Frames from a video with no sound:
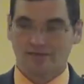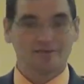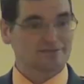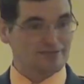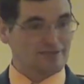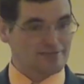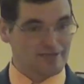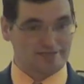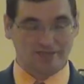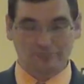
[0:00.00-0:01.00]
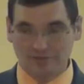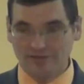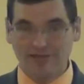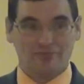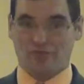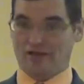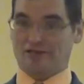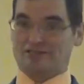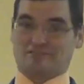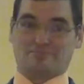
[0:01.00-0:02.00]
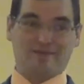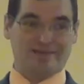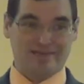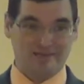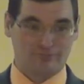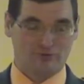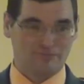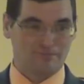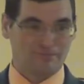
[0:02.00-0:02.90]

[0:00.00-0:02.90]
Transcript: Because can I tell you a secret? They didn't speak Hebrew.